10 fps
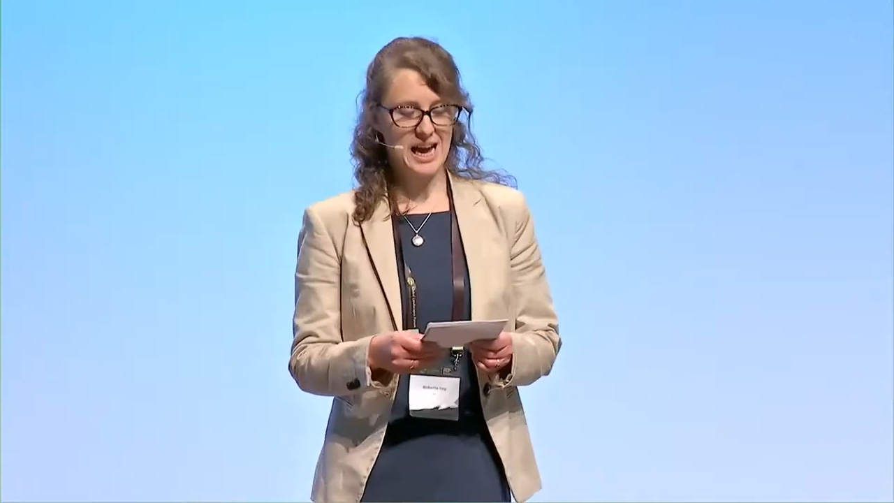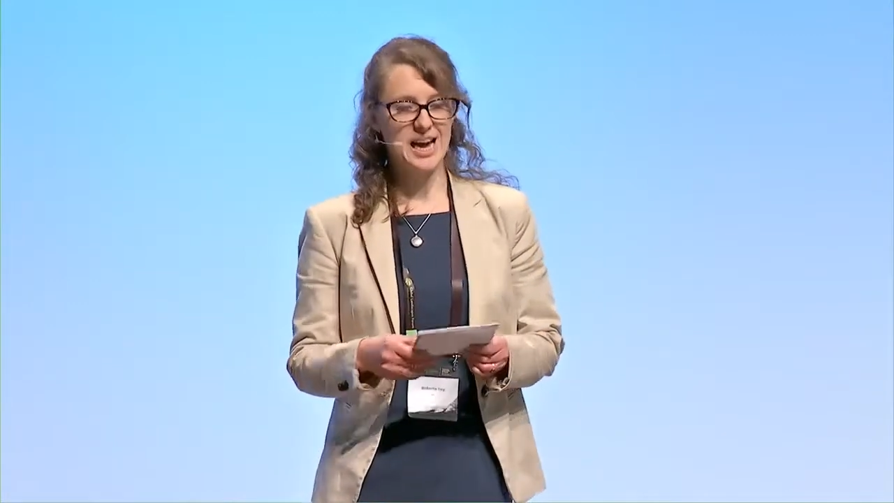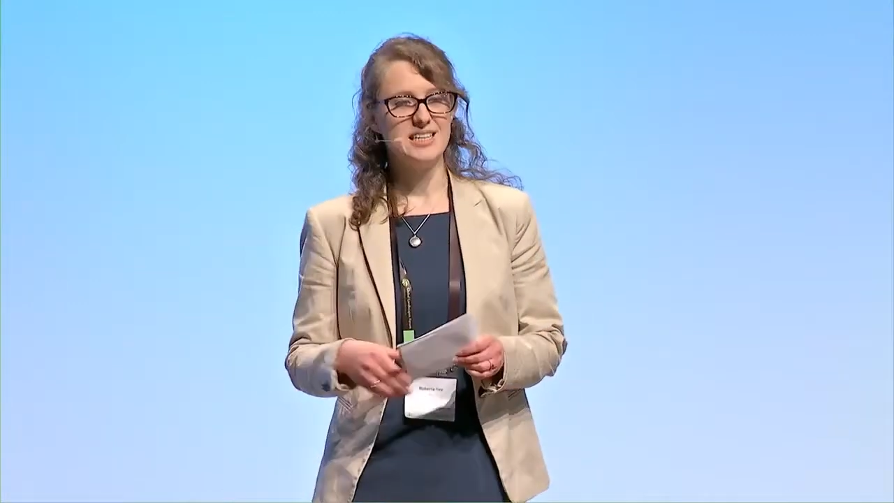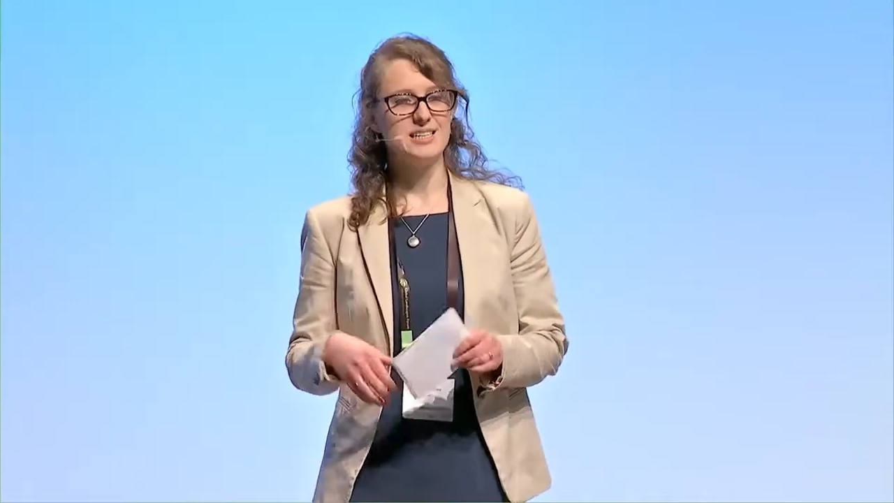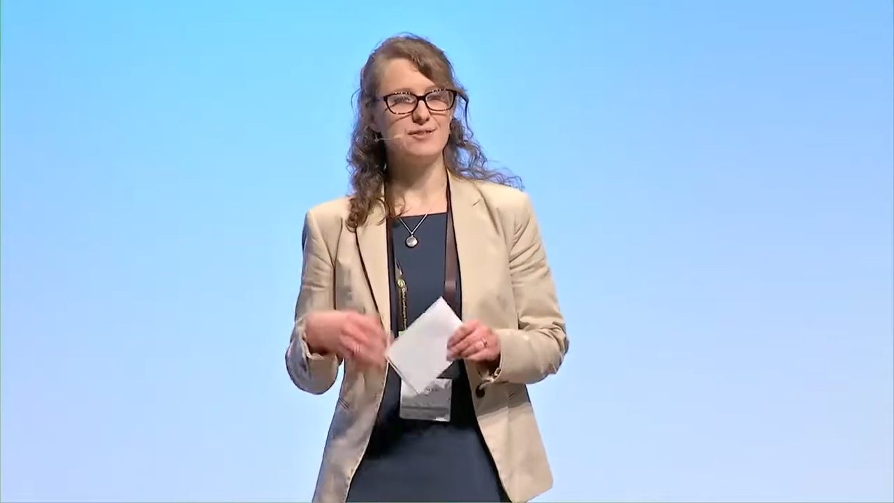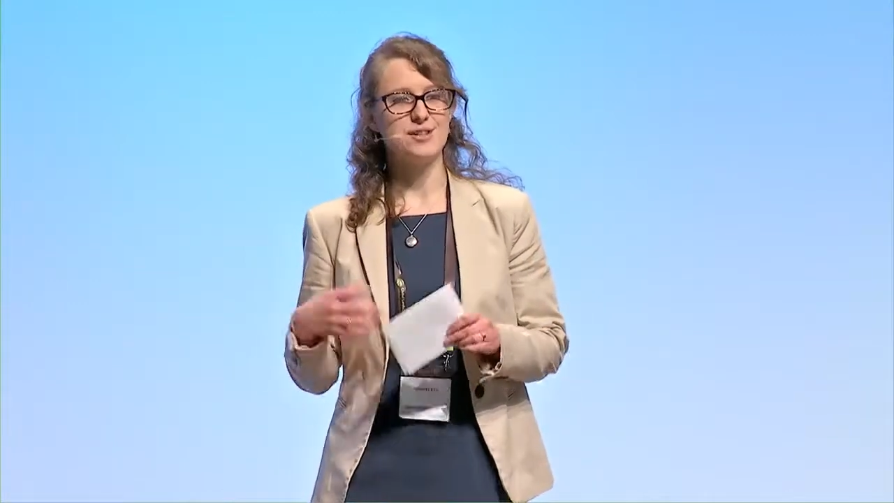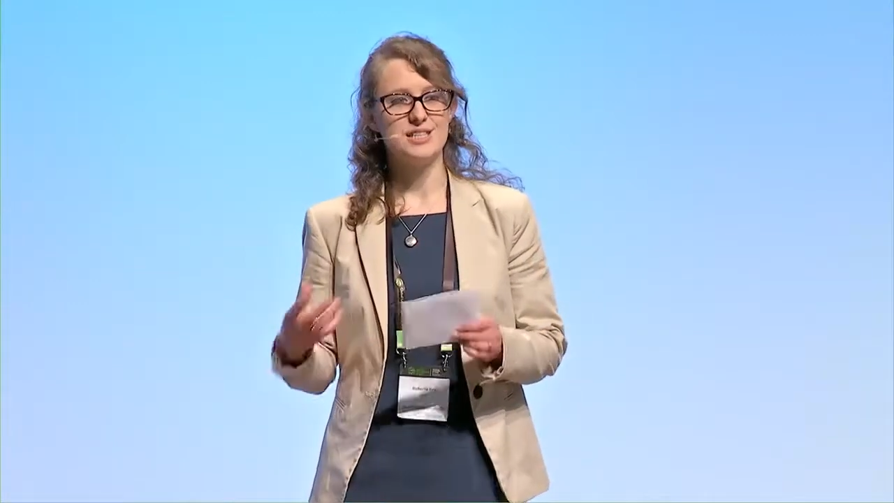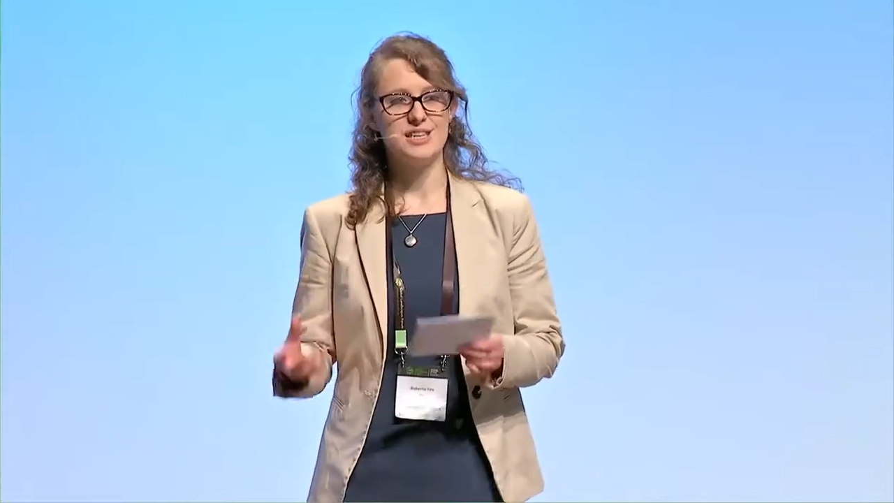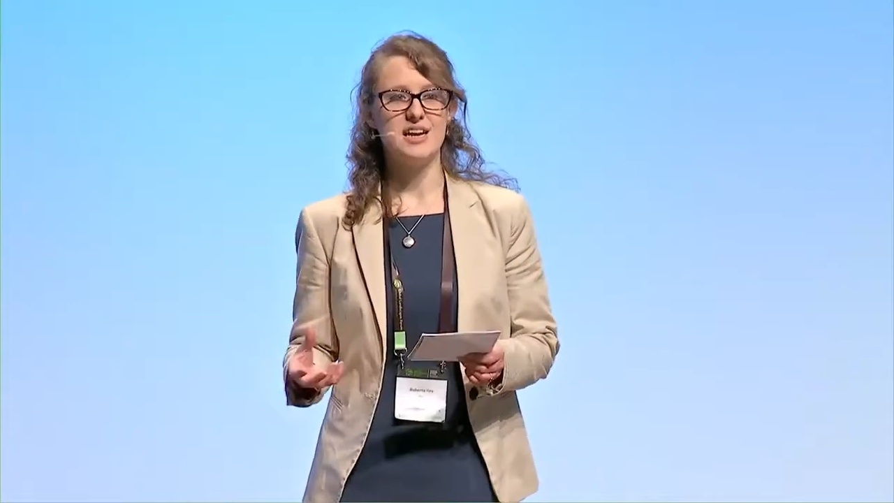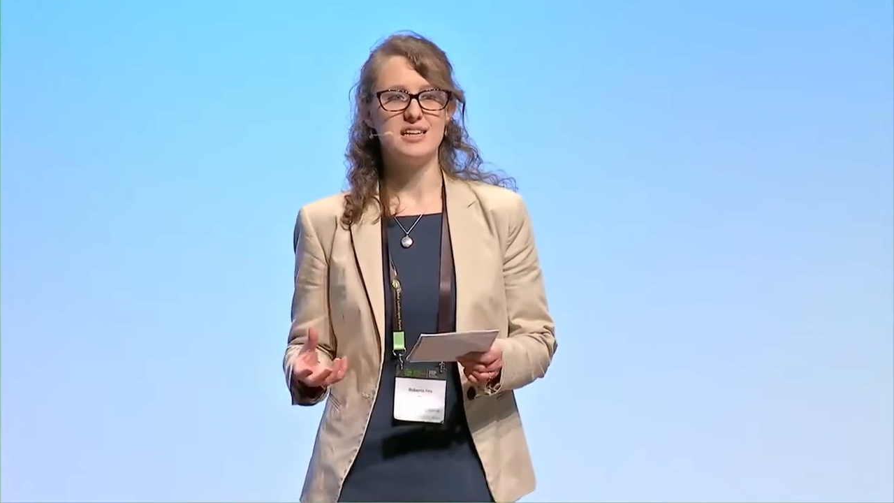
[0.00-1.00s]
and difficult
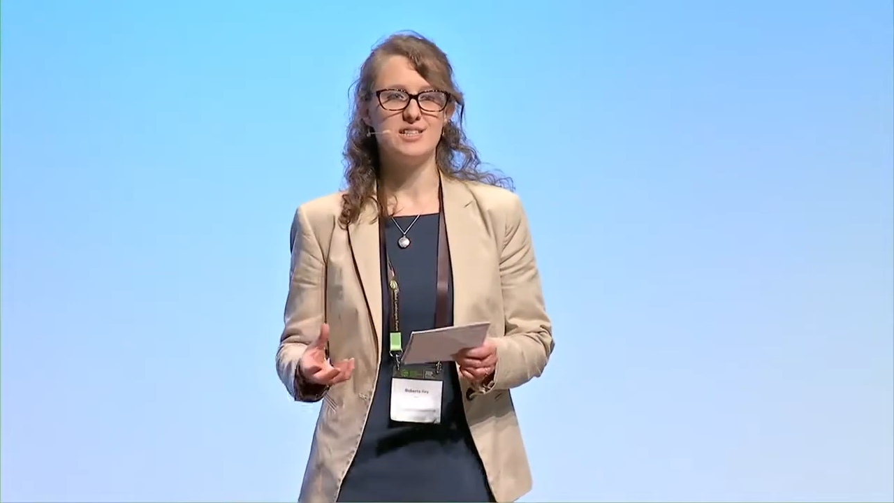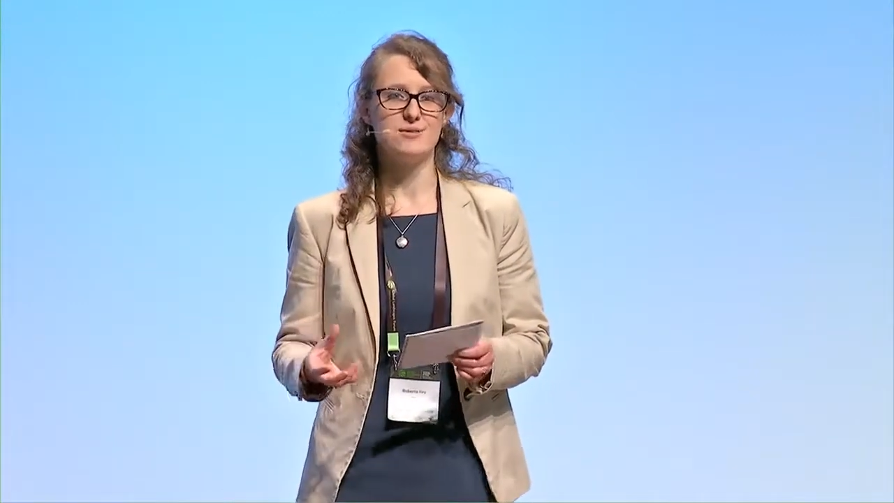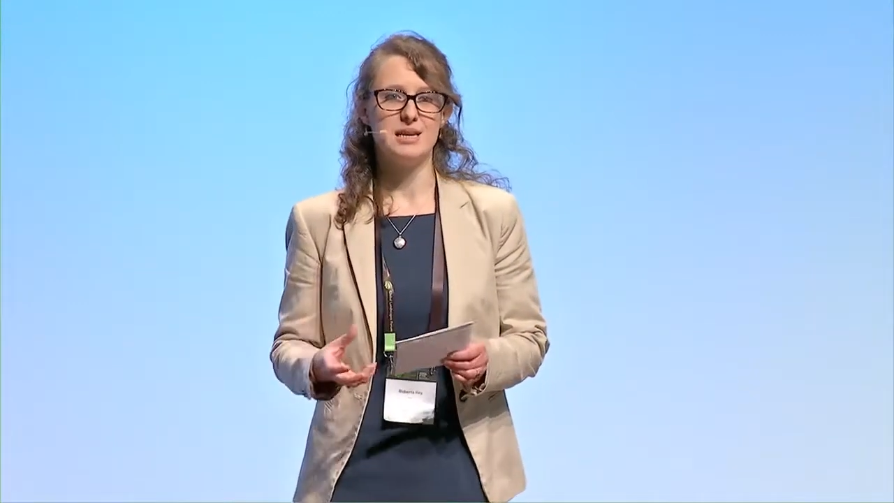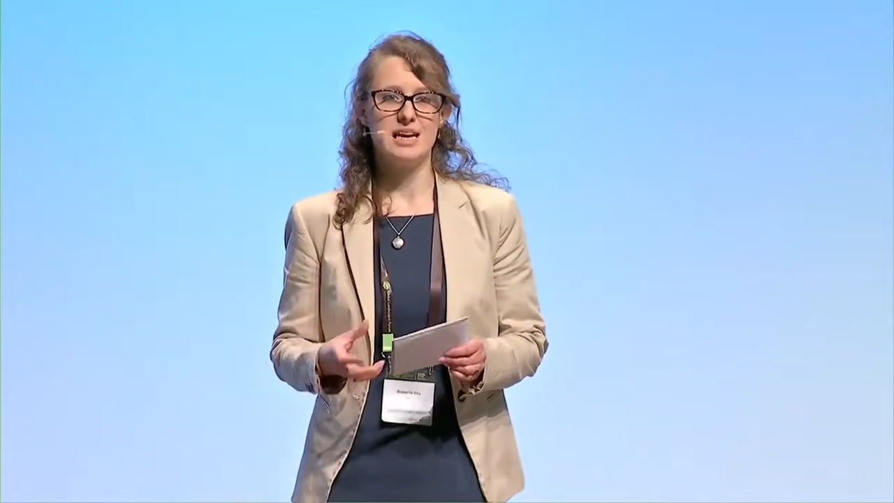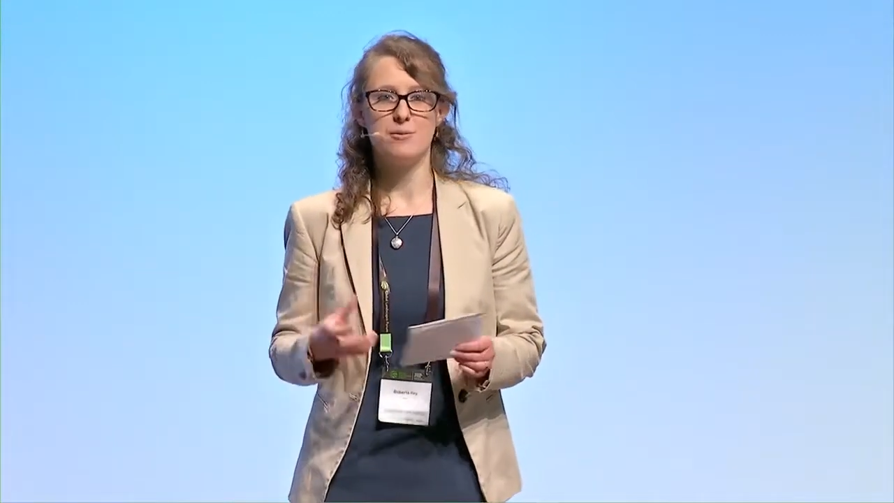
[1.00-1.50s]
to turn into really